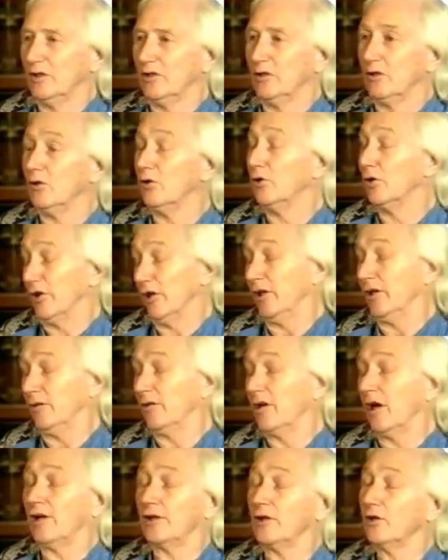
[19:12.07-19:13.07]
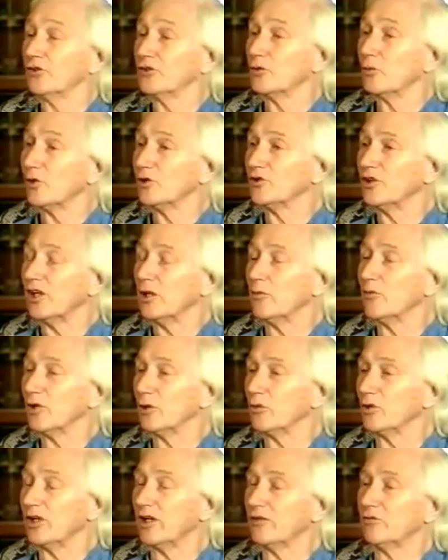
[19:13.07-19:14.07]
Or I don't suppose anybody
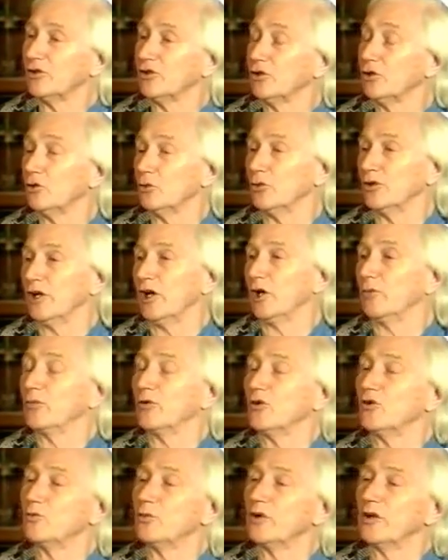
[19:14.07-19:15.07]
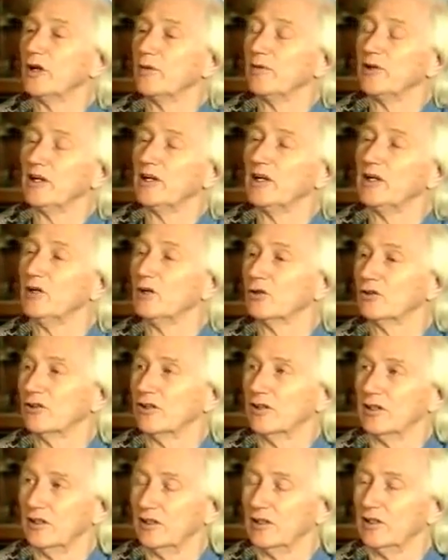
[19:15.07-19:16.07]
would ever do it without proof. But I mean, I looked
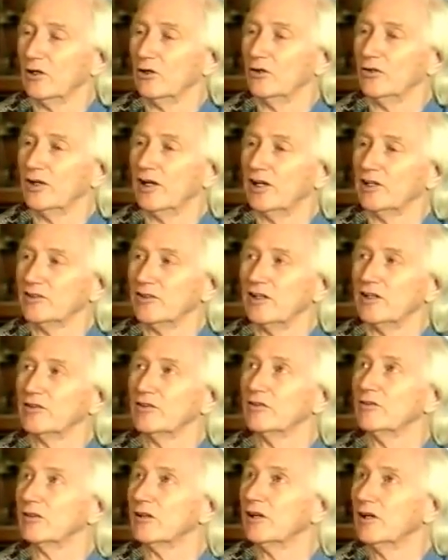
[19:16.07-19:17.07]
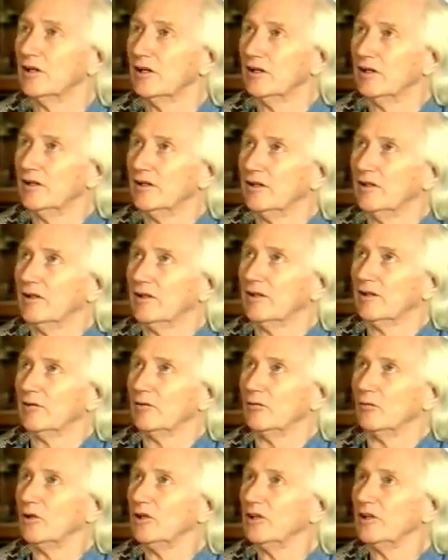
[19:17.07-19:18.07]
at it in the old days and I thought,
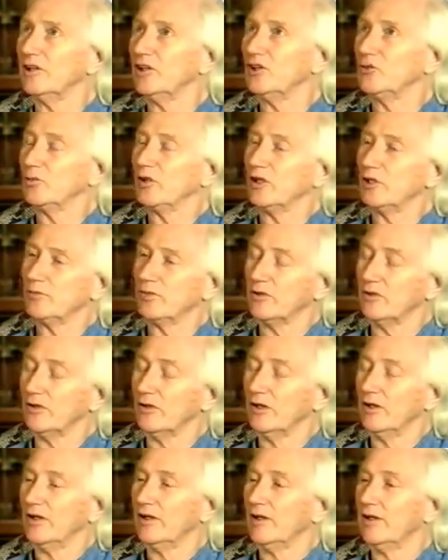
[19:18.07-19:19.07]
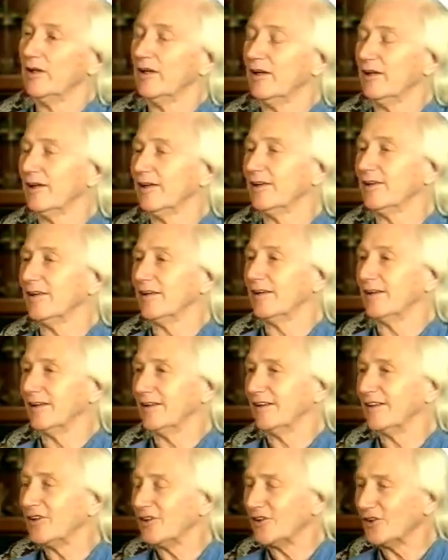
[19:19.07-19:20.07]
will these people
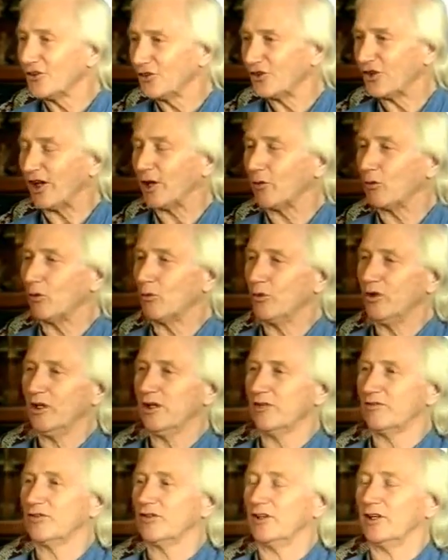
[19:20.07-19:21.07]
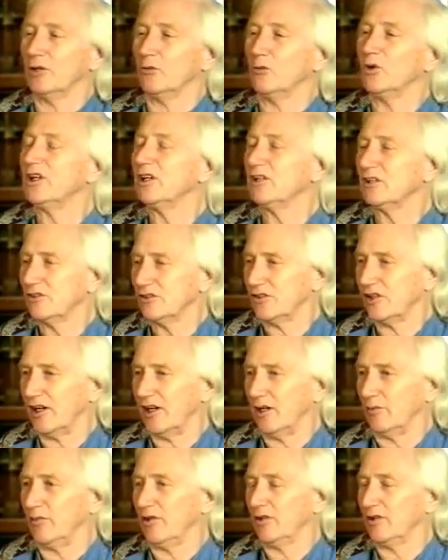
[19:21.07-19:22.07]
say what we have seen? We could say
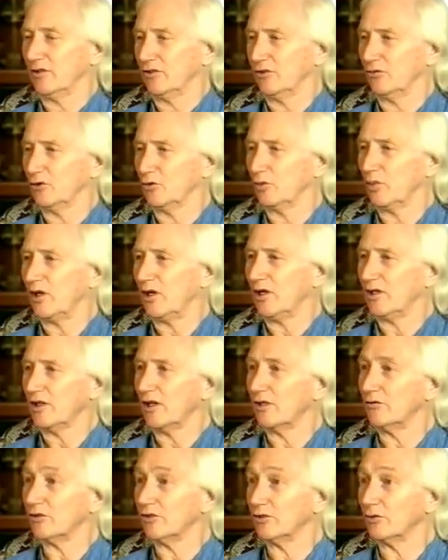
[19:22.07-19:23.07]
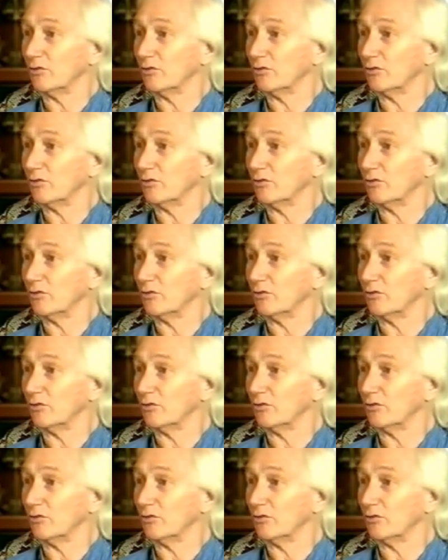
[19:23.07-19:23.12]
it because it was part of us.